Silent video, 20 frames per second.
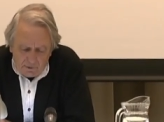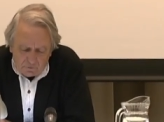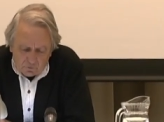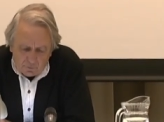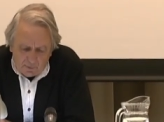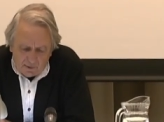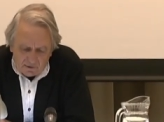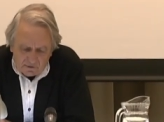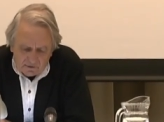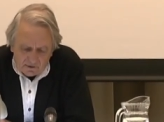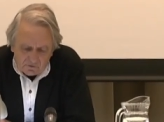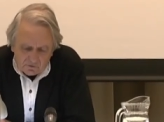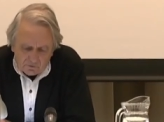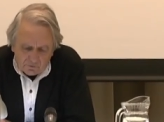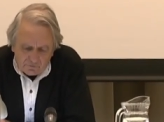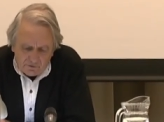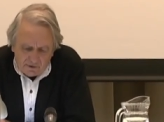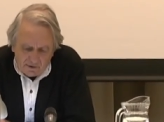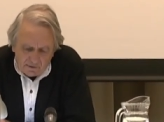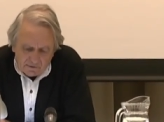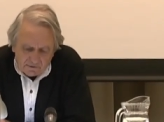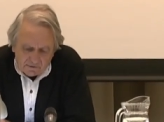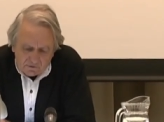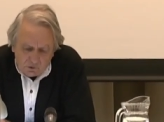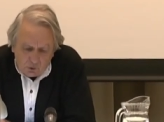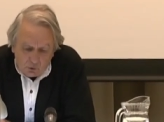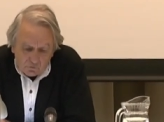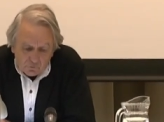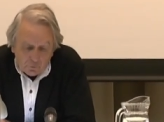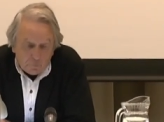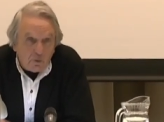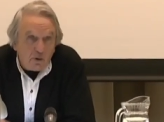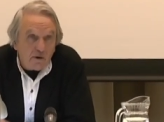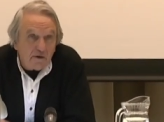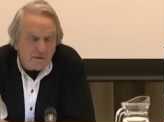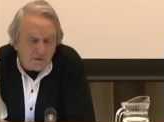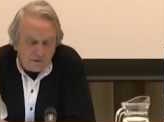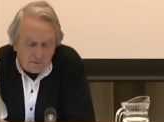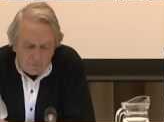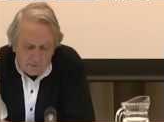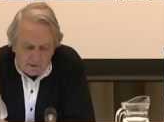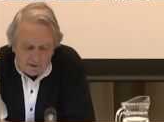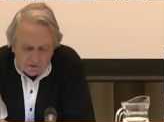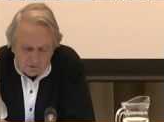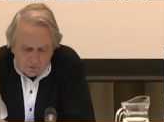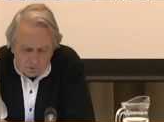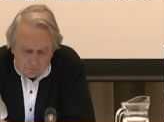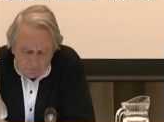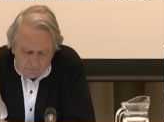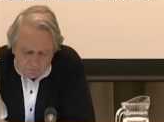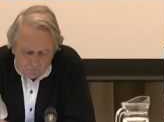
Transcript: the painted surface, or the poetic meter.